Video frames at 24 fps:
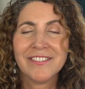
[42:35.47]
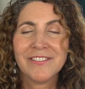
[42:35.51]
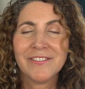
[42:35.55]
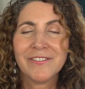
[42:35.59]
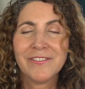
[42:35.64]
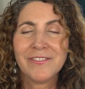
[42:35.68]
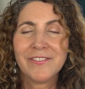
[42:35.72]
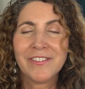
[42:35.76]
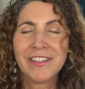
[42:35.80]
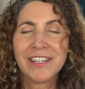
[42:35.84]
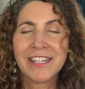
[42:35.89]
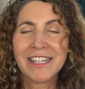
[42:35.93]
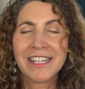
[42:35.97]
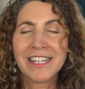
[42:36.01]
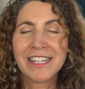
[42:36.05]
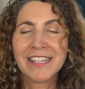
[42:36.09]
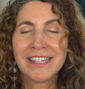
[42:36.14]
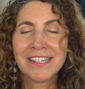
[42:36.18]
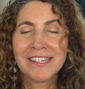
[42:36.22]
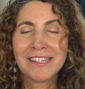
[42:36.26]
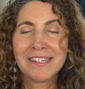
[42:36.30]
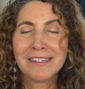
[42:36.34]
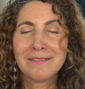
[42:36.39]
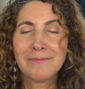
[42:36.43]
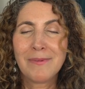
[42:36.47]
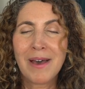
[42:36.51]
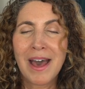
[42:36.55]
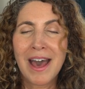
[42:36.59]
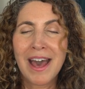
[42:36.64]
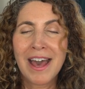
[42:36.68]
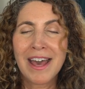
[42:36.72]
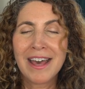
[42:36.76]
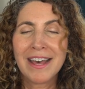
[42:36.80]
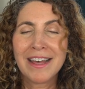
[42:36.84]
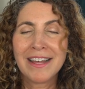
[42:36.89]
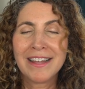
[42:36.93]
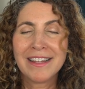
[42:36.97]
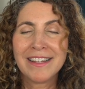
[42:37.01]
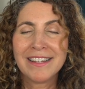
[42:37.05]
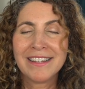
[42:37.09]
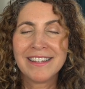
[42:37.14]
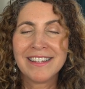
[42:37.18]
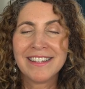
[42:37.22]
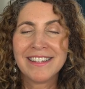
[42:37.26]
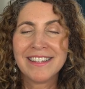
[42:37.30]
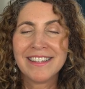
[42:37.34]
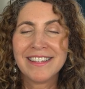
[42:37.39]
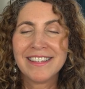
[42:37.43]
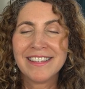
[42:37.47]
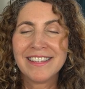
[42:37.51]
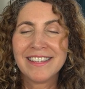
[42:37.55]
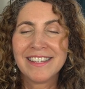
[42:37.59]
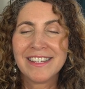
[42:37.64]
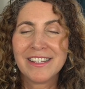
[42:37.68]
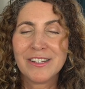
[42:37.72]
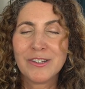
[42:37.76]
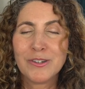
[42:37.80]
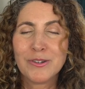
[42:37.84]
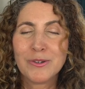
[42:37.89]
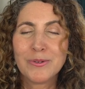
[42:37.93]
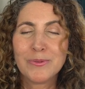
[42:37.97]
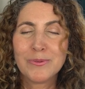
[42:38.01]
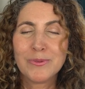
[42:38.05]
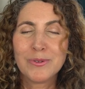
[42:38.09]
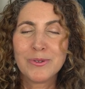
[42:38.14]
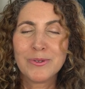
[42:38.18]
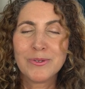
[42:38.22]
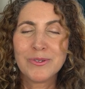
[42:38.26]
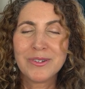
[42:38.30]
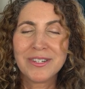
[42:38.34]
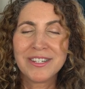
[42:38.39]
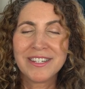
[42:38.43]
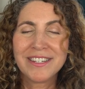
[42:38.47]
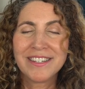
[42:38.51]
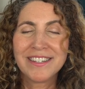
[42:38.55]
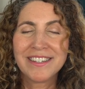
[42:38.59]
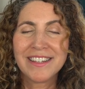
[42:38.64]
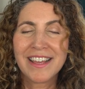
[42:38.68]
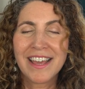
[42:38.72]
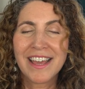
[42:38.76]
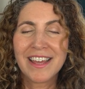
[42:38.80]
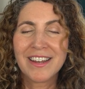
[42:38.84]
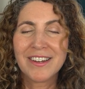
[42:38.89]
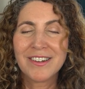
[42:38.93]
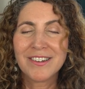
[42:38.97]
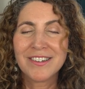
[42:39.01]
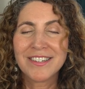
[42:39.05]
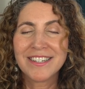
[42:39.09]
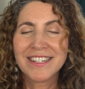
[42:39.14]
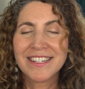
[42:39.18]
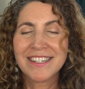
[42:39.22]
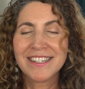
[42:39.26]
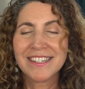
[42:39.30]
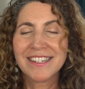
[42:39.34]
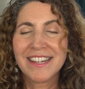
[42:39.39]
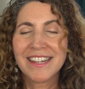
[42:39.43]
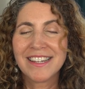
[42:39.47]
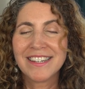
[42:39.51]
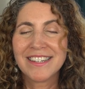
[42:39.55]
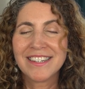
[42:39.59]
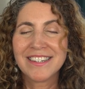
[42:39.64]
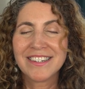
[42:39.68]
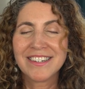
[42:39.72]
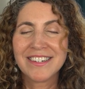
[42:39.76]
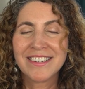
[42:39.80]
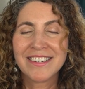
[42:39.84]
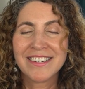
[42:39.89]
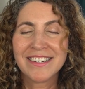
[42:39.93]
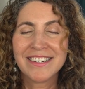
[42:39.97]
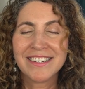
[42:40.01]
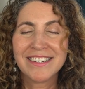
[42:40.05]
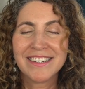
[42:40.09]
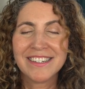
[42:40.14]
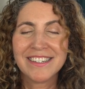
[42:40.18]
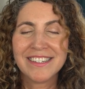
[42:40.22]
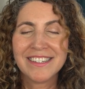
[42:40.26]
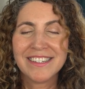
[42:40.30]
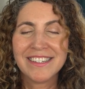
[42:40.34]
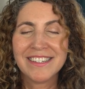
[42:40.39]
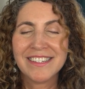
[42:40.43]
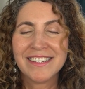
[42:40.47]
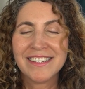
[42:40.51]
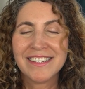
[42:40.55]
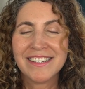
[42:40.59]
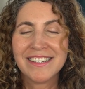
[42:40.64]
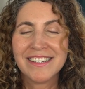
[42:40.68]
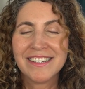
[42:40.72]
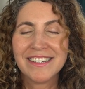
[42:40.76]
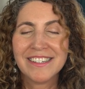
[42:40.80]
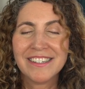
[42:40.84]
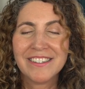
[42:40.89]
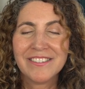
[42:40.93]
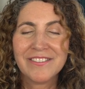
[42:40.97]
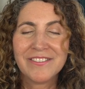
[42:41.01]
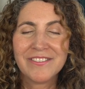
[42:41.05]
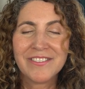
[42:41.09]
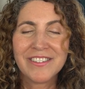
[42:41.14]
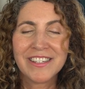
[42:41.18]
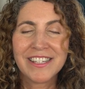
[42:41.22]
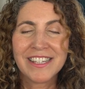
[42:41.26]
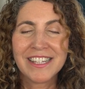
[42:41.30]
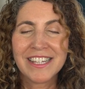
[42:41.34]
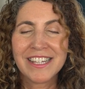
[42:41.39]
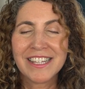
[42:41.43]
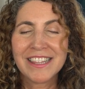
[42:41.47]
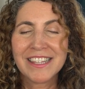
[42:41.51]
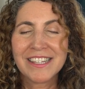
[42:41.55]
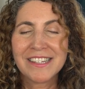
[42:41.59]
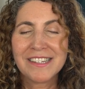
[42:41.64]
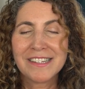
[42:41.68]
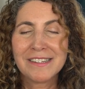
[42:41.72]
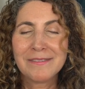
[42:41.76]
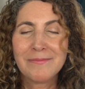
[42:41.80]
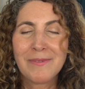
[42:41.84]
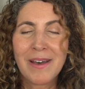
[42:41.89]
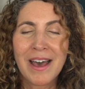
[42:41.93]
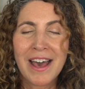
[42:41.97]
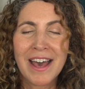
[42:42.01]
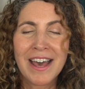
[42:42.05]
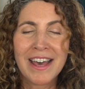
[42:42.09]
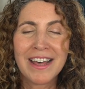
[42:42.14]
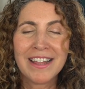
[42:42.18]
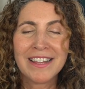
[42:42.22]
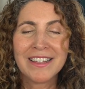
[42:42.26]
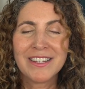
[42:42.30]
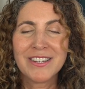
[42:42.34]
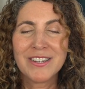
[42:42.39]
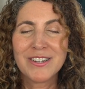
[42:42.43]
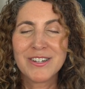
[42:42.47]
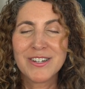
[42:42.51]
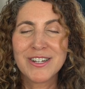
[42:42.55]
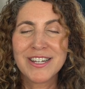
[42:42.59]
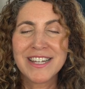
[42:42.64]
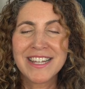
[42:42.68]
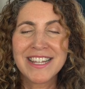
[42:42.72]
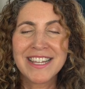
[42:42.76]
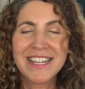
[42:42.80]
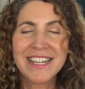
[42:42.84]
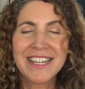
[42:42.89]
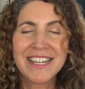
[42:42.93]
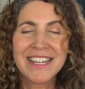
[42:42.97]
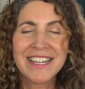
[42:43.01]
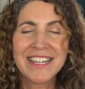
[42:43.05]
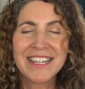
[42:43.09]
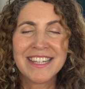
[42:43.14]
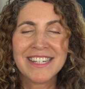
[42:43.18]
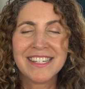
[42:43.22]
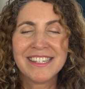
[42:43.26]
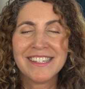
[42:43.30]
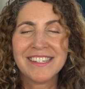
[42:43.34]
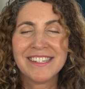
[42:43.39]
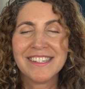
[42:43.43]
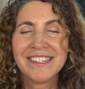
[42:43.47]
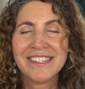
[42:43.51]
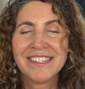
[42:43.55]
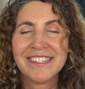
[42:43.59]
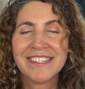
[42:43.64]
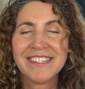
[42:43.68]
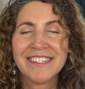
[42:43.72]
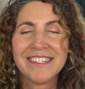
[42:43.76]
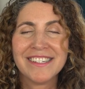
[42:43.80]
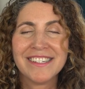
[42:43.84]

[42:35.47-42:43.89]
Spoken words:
feeling the smile in your root energy center, feeling the smile in your knees,